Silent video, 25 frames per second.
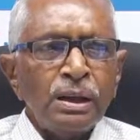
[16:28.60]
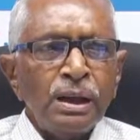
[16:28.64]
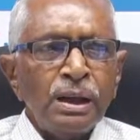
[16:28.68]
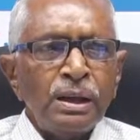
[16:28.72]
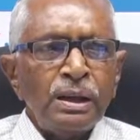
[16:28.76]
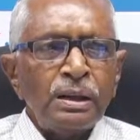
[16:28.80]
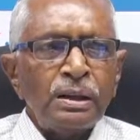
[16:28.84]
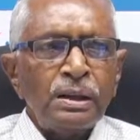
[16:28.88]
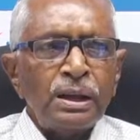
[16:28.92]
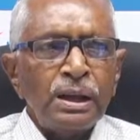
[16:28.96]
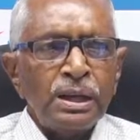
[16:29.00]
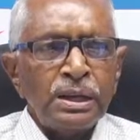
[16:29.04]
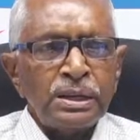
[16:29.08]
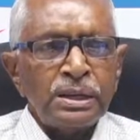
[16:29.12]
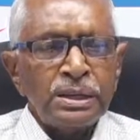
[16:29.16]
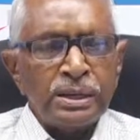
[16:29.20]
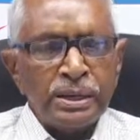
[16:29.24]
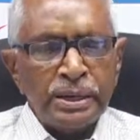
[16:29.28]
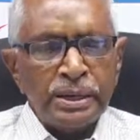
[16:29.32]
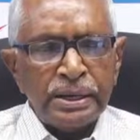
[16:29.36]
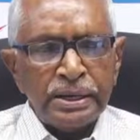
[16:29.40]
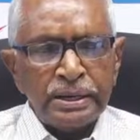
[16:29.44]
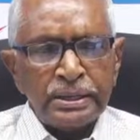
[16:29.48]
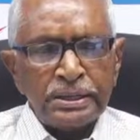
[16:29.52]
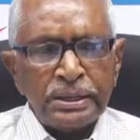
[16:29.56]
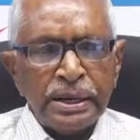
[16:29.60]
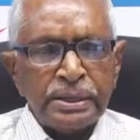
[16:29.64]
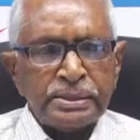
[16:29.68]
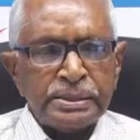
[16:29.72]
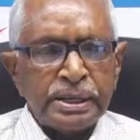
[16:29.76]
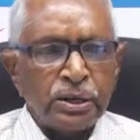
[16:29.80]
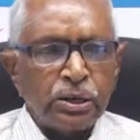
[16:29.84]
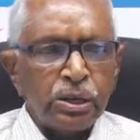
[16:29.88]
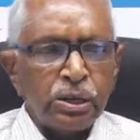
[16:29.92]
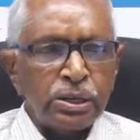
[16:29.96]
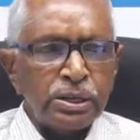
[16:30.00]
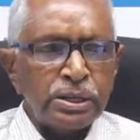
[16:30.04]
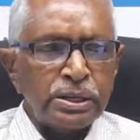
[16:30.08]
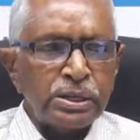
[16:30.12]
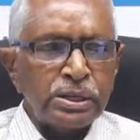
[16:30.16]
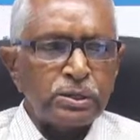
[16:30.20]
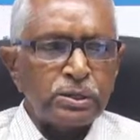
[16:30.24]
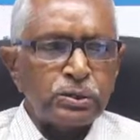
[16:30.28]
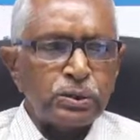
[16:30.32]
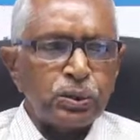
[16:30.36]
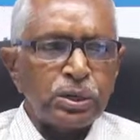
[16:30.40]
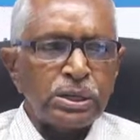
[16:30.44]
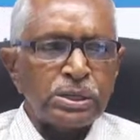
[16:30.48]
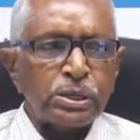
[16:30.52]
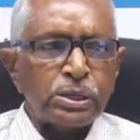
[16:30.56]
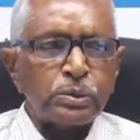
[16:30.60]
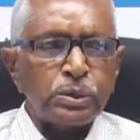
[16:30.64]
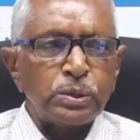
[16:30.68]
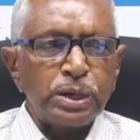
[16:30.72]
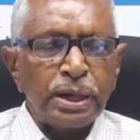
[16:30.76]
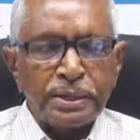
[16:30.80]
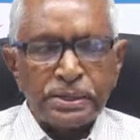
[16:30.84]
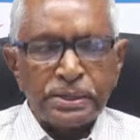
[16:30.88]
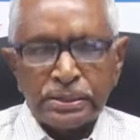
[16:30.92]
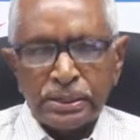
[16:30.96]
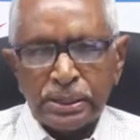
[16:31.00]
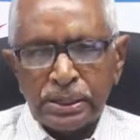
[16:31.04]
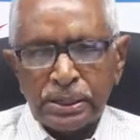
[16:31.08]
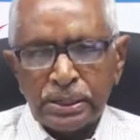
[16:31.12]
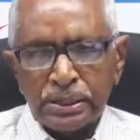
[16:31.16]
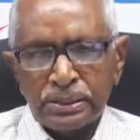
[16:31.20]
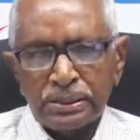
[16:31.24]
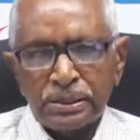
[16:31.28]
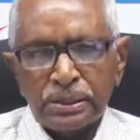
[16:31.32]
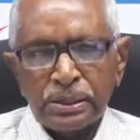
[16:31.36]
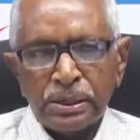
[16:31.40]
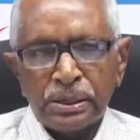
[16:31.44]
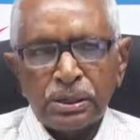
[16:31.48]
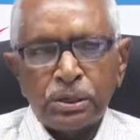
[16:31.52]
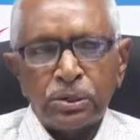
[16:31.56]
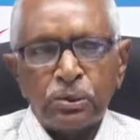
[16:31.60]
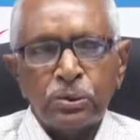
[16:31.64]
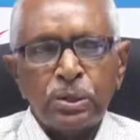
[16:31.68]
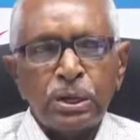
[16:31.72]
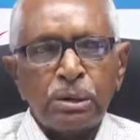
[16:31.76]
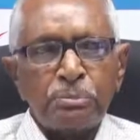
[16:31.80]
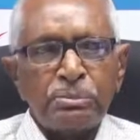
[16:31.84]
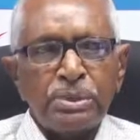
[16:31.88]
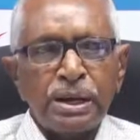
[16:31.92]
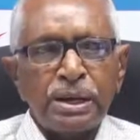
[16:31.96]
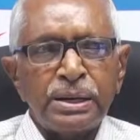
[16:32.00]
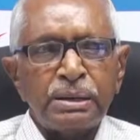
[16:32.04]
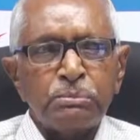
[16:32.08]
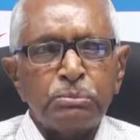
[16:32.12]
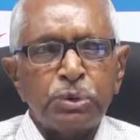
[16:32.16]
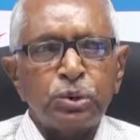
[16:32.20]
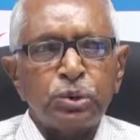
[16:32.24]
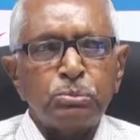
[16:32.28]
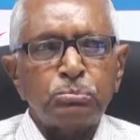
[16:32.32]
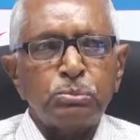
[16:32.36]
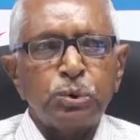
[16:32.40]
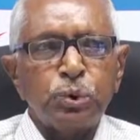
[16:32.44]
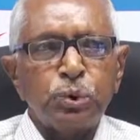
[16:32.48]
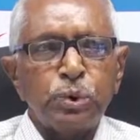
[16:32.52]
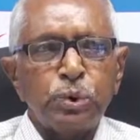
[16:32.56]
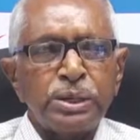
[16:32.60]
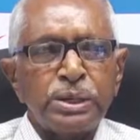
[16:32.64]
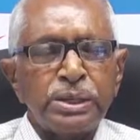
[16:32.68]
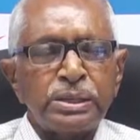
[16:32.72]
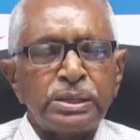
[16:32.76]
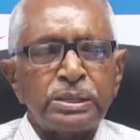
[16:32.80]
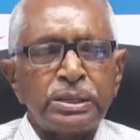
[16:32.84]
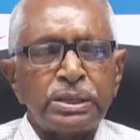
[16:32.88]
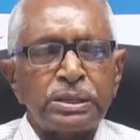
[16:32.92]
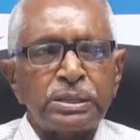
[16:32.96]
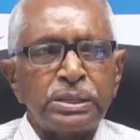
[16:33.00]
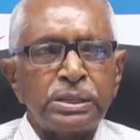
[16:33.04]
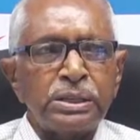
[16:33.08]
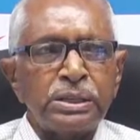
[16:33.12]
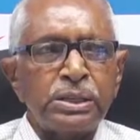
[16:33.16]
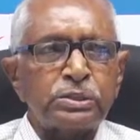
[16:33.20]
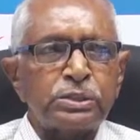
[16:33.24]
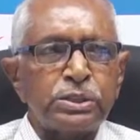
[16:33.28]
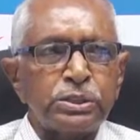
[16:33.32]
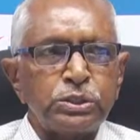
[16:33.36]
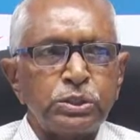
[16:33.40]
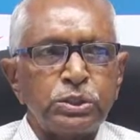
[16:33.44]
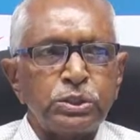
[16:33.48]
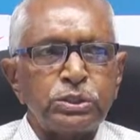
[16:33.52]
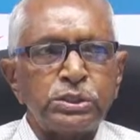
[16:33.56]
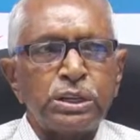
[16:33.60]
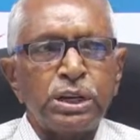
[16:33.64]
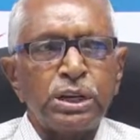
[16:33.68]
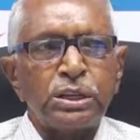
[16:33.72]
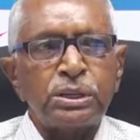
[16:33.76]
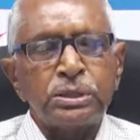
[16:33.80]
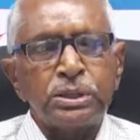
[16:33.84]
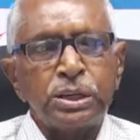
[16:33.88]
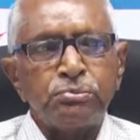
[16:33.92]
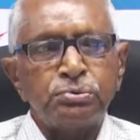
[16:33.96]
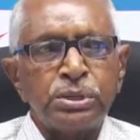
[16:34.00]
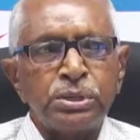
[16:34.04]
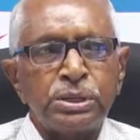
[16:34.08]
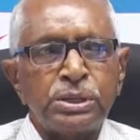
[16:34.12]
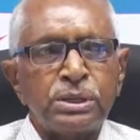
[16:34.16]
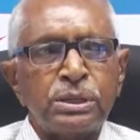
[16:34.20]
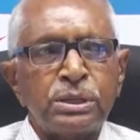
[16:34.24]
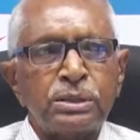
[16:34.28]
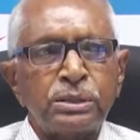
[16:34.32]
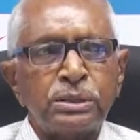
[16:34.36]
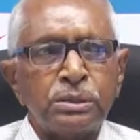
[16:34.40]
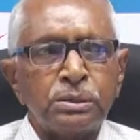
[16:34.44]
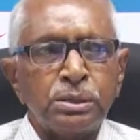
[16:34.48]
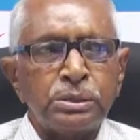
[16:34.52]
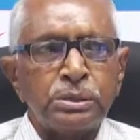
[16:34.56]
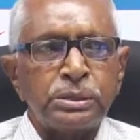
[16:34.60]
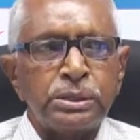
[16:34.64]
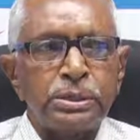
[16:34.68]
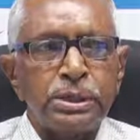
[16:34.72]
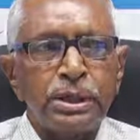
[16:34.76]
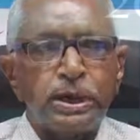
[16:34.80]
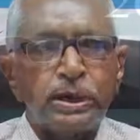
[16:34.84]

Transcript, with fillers: And uh, as I already told you that uh, we have done about more than 30 now. This is the, the figure till